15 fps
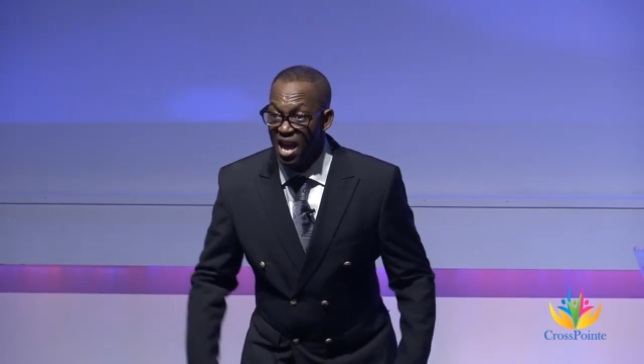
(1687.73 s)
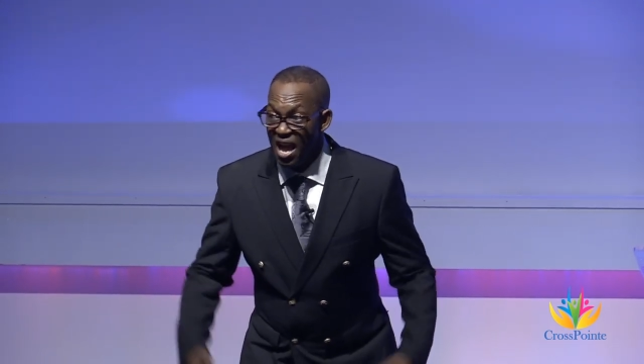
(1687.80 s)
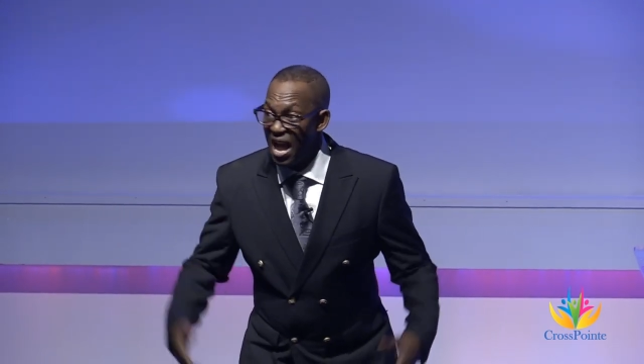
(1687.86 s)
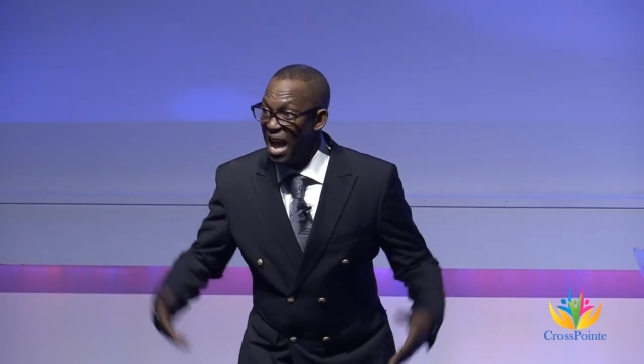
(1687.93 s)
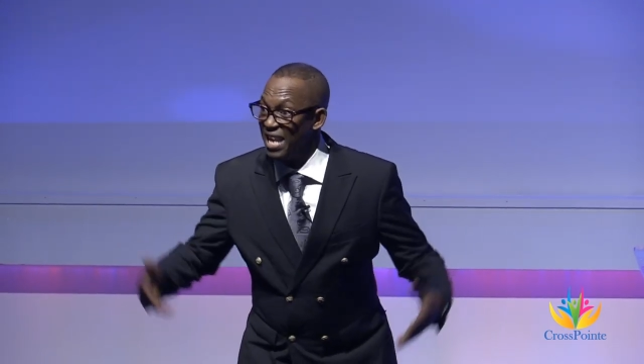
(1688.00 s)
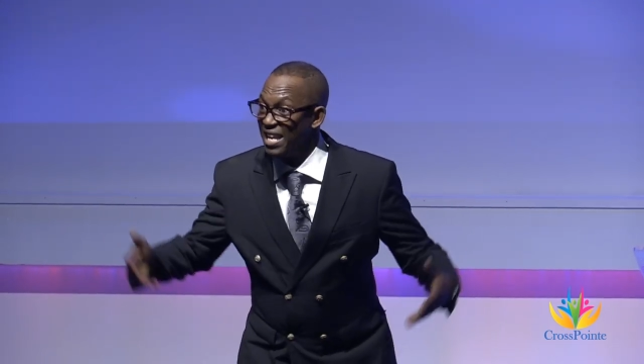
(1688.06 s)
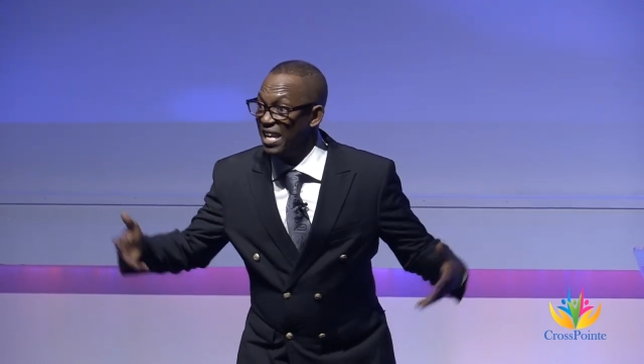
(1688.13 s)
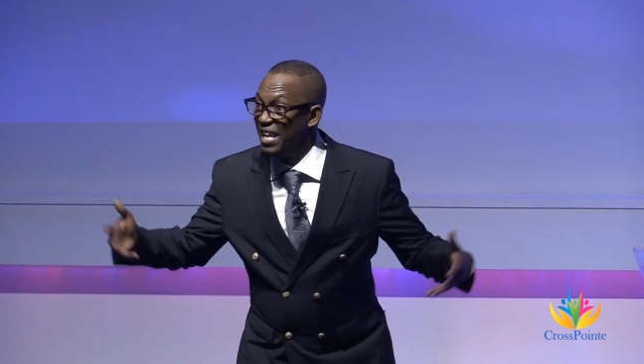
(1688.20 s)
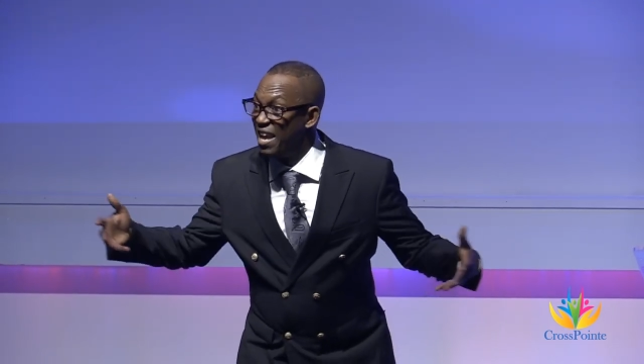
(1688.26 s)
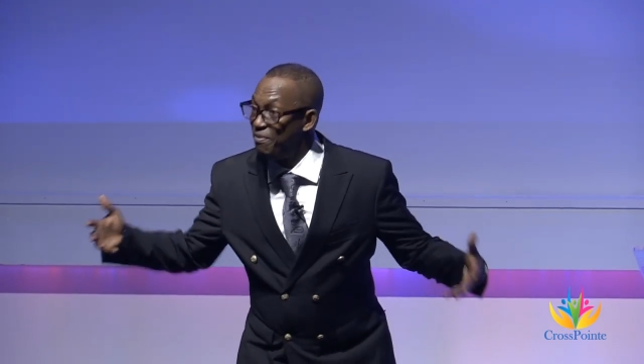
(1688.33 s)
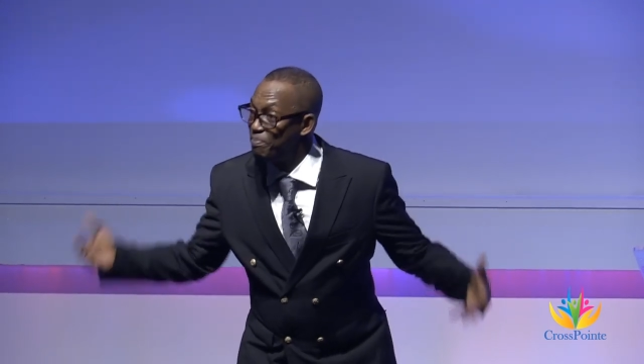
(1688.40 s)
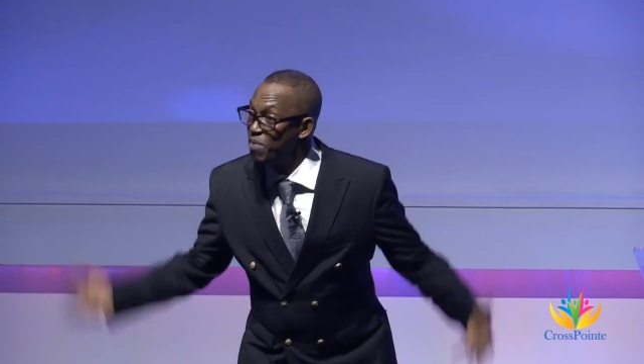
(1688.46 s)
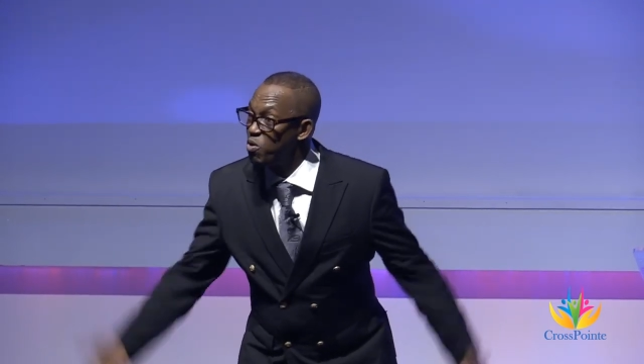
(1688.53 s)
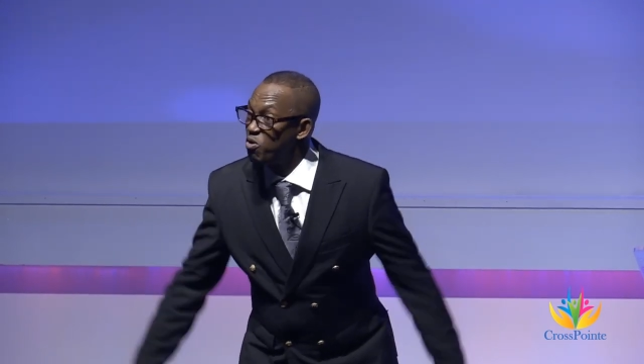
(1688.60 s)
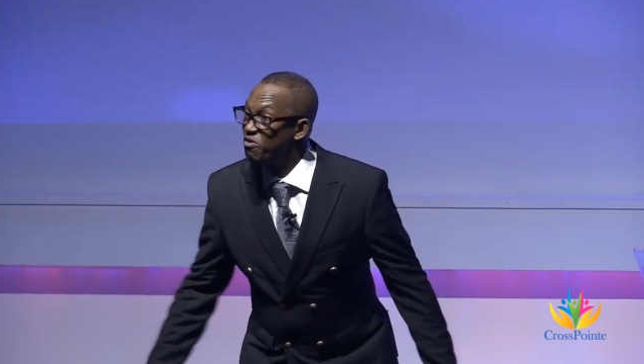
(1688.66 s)
and he left
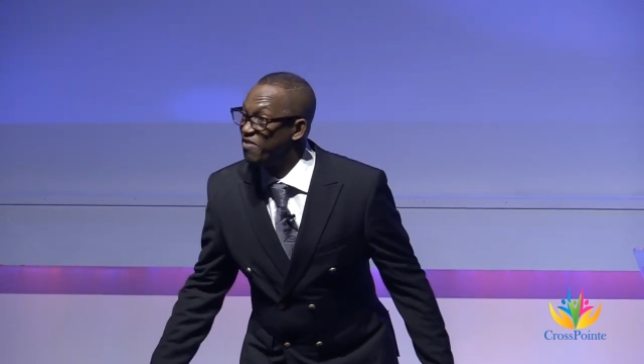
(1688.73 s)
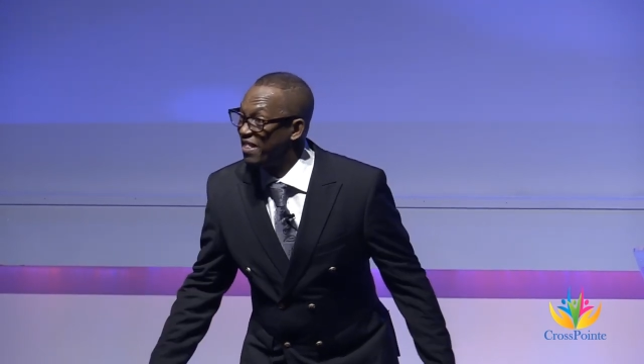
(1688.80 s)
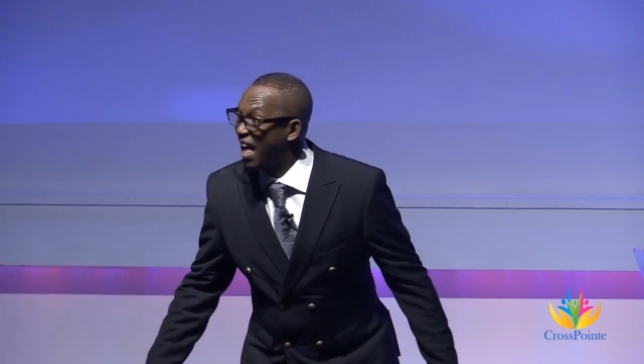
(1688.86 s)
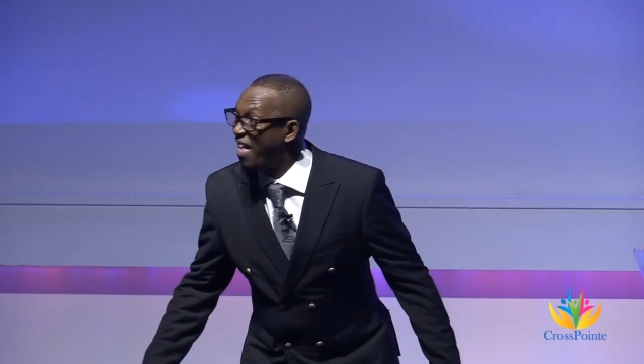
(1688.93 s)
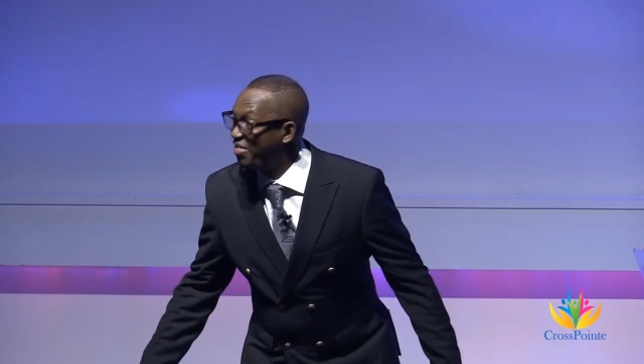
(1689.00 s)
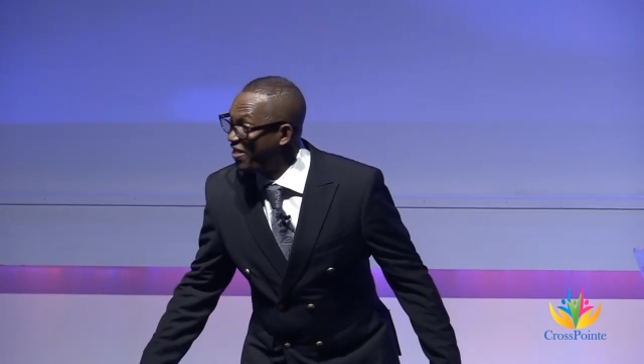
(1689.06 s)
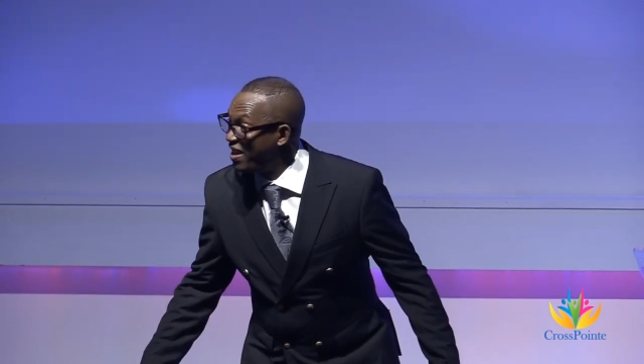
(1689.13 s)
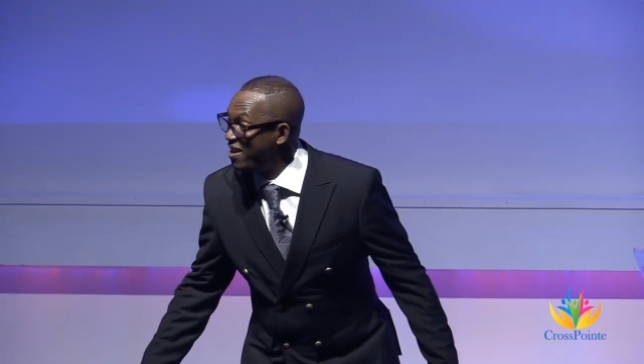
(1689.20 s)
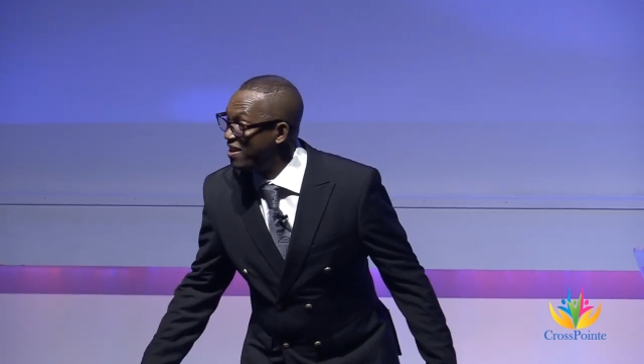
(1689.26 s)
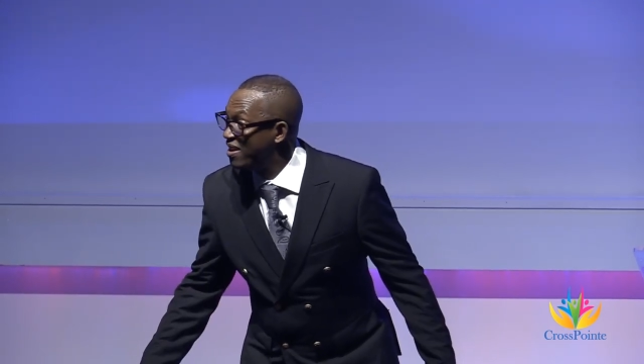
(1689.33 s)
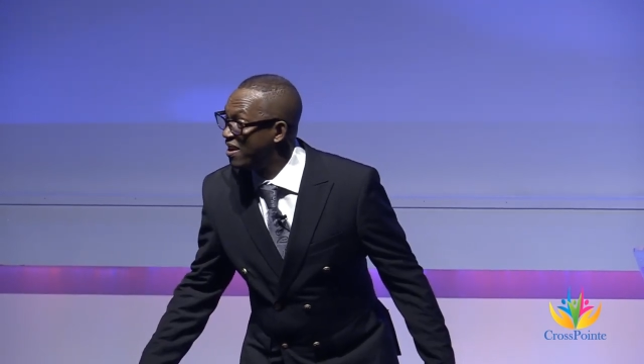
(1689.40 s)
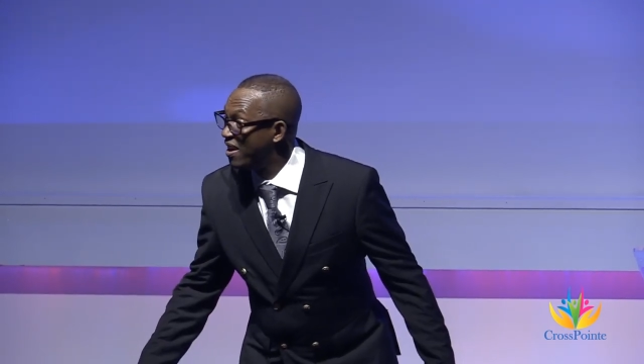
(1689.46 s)
me with nothing?